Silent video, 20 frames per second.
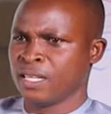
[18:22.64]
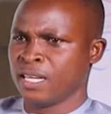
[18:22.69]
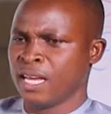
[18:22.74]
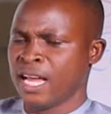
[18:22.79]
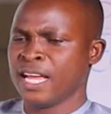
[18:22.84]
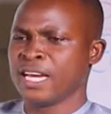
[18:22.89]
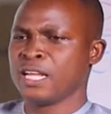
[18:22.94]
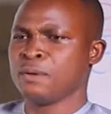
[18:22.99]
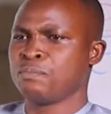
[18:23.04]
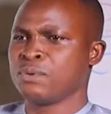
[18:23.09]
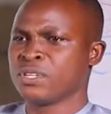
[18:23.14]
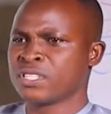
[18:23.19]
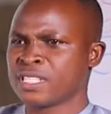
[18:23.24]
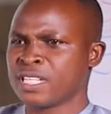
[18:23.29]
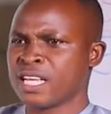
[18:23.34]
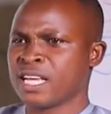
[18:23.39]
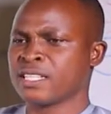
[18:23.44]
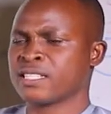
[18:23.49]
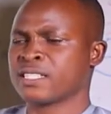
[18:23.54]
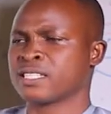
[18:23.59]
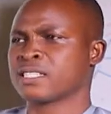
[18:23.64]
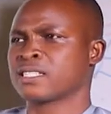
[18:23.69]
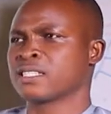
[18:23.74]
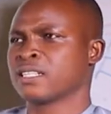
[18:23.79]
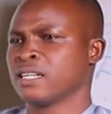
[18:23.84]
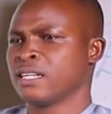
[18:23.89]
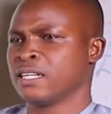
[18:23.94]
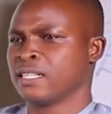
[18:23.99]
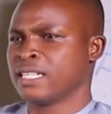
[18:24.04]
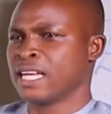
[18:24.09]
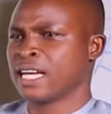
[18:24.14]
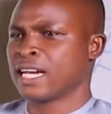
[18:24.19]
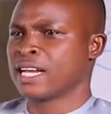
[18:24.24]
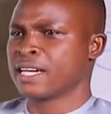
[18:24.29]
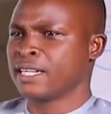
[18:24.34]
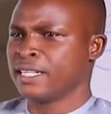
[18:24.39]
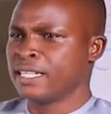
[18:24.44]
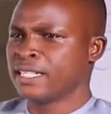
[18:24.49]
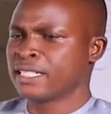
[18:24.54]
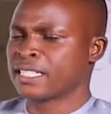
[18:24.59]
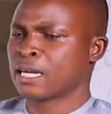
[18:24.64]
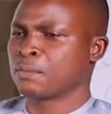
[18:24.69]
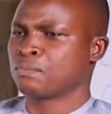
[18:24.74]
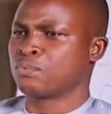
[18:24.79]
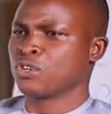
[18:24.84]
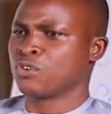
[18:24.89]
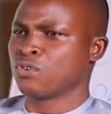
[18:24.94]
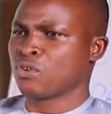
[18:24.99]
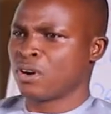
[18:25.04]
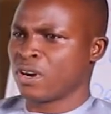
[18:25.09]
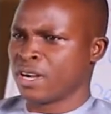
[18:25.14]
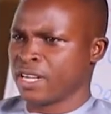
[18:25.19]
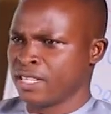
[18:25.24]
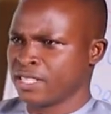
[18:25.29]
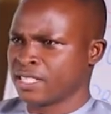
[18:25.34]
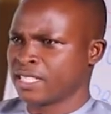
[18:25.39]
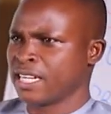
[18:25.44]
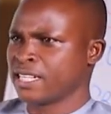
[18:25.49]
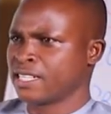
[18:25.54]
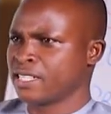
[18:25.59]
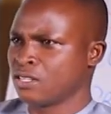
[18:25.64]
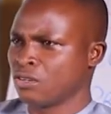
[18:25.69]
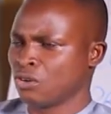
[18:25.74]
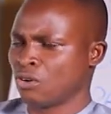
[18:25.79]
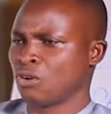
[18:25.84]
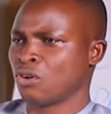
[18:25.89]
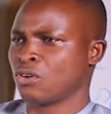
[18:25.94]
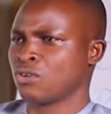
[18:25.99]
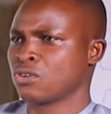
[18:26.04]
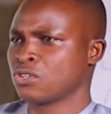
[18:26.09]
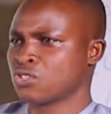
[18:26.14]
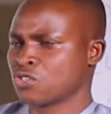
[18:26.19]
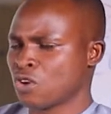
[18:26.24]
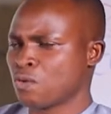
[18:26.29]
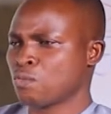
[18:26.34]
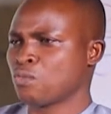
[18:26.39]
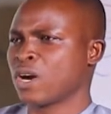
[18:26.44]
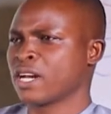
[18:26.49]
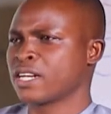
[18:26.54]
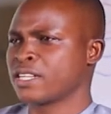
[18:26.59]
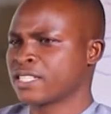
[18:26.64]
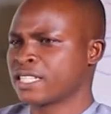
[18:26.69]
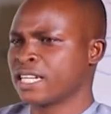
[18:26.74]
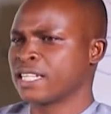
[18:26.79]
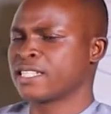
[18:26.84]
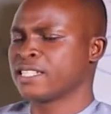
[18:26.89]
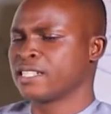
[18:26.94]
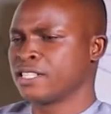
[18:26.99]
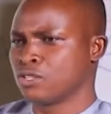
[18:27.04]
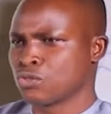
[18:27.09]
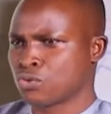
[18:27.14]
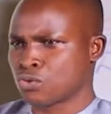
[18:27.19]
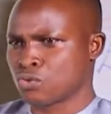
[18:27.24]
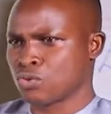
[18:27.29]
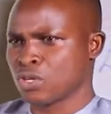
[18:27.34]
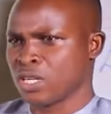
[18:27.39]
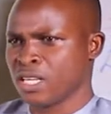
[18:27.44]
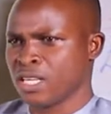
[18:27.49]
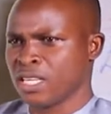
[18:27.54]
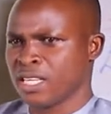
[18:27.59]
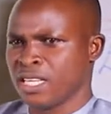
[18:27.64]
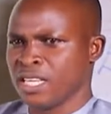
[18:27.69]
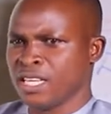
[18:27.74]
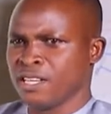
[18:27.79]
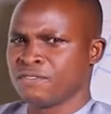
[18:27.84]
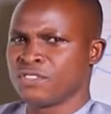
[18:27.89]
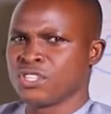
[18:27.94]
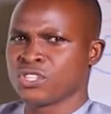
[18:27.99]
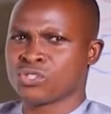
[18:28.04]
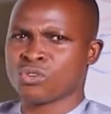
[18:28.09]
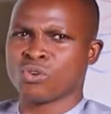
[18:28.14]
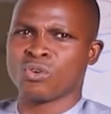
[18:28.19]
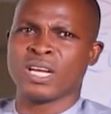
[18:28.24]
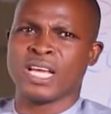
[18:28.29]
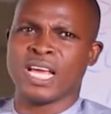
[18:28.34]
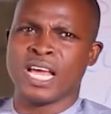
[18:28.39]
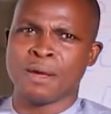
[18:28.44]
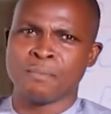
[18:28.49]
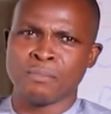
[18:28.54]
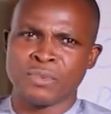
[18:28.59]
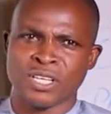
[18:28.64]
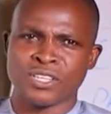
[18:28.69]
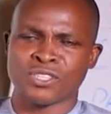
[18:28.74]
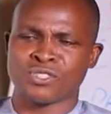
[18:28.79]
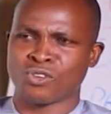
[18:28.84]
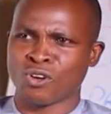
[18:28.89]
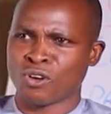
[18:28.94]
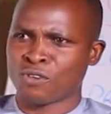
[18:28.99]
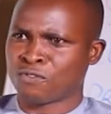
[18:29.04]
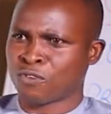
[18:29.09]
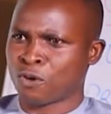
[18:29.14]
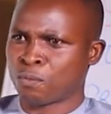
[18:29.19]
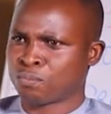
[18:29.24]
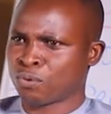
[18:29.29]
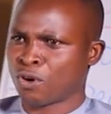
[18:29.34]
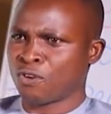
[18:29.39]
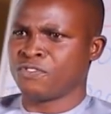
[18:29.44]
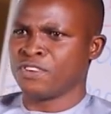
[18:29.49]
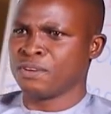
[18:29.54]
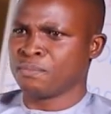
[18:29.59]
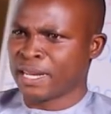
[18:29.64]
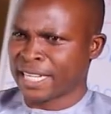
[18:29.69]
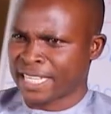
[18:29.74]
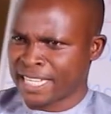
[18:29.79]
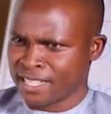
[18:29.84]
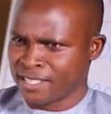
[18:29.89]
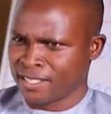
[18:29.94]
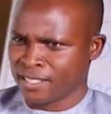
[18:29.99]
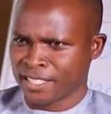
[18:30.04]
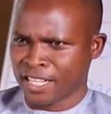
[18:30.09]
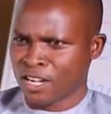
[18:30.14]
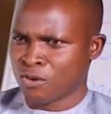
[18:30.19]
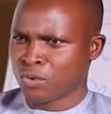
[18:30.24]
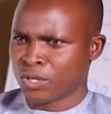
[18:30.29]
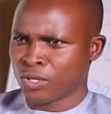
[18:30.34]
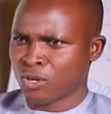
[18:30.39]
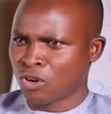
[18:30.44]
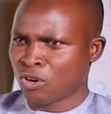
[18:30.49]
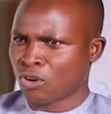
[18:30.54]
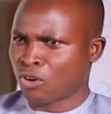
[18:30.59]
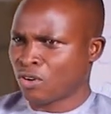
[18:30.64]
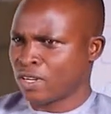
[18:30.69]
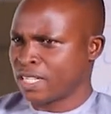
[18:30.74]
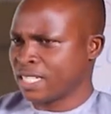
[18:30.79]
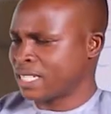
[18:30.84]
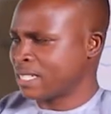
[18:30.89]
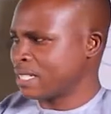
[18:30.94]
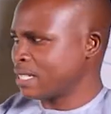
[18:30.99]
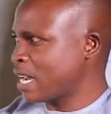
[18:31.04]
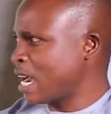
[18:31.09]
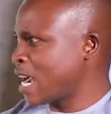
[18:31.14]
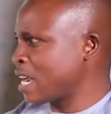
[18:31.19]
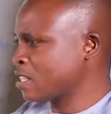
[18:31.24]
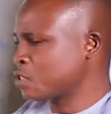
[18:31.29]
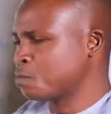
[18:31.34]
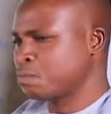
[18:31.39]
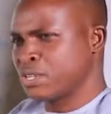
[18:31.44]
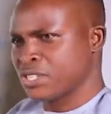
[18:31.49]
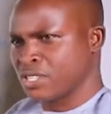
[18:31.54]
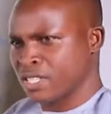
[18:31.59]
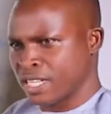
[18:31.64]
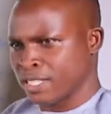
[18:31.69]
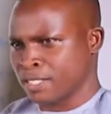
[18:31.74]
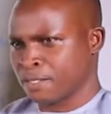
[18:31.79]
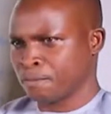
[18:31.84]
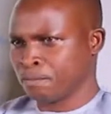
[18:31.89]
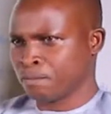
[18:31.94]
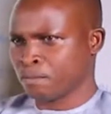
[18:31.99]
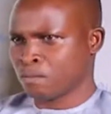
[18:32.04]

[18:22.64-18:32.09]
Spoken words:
Any business that an entrepreneur is getting or someone is getting into, if the sole aim is not for profit making, then we don't call it as business.